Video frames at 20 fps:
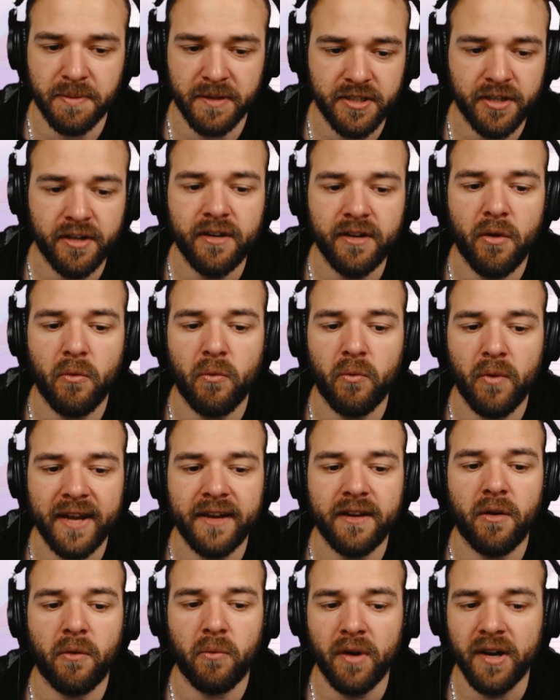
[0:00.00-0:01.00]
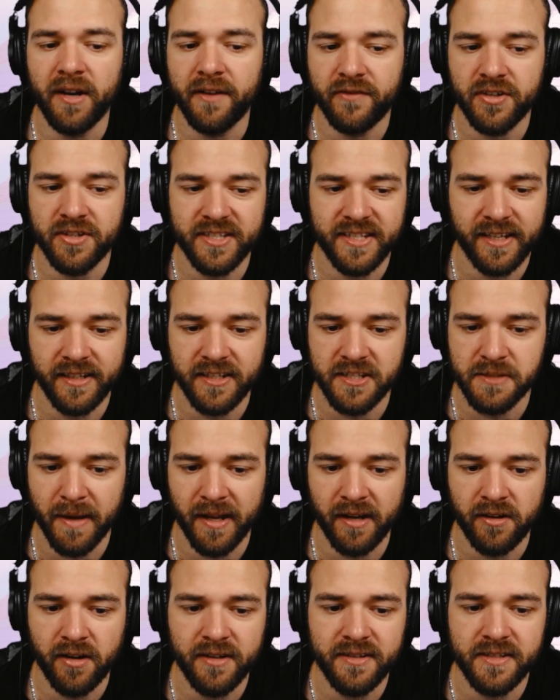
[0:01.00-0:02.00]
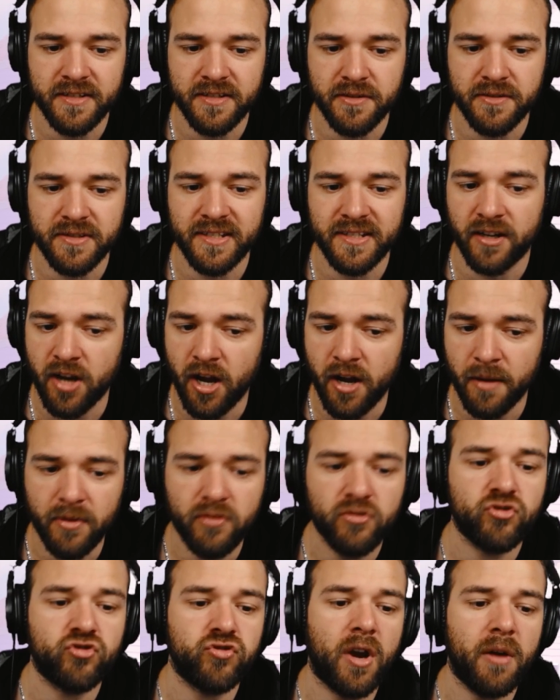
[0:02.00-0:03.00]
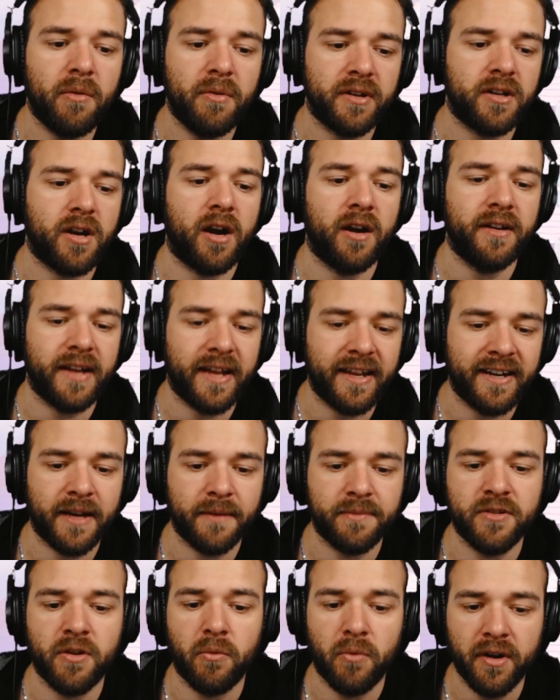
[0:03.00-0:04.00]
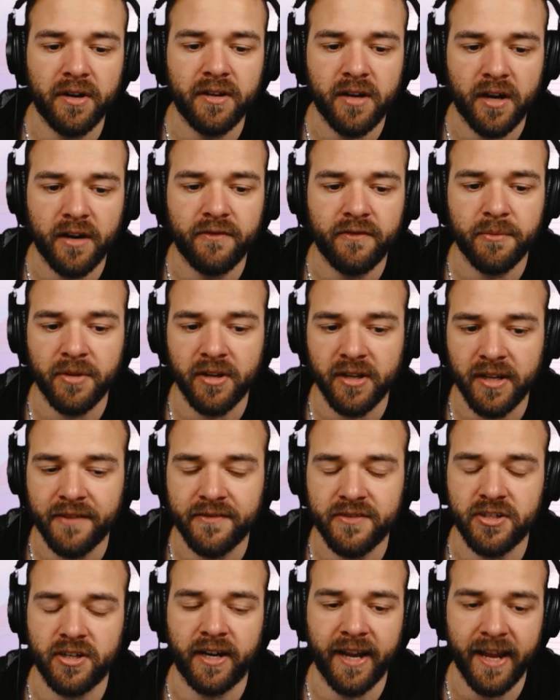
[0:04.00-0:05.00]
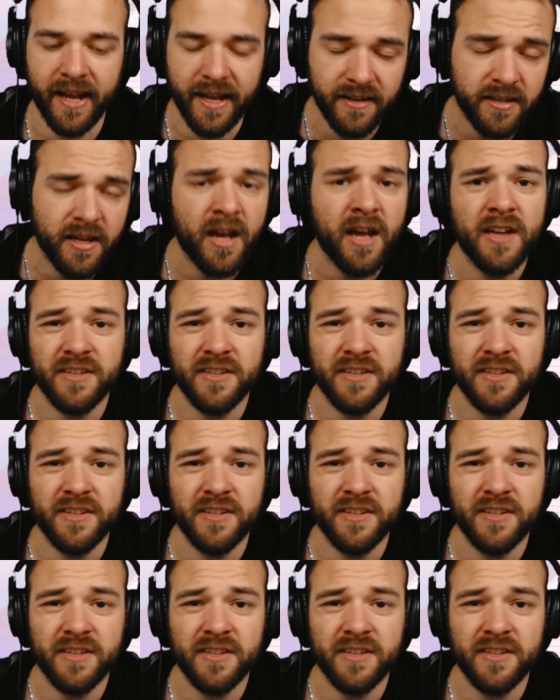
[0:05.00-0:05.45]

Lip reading: per turn, when one of your Skilless battle cards is used in a combo, draw 1 card and add up to 1 card from your life to your hand.